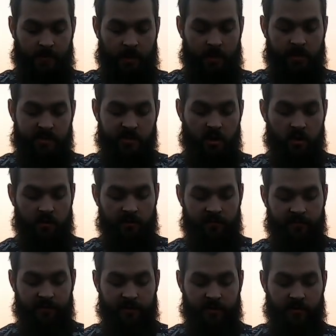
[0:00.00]
And it's already
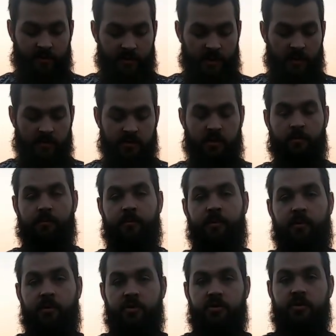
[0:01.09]
flickering now, so I'm
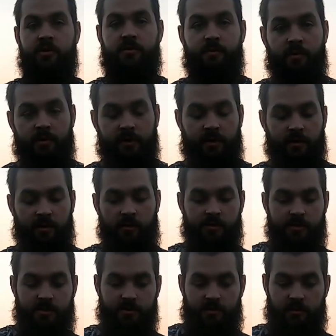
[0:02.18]
pretty sure it's pretty close
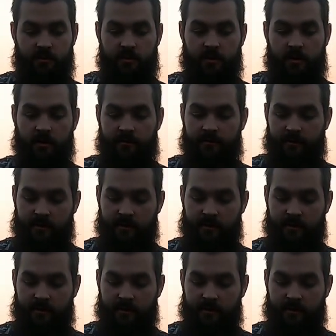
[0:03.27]
to turning off.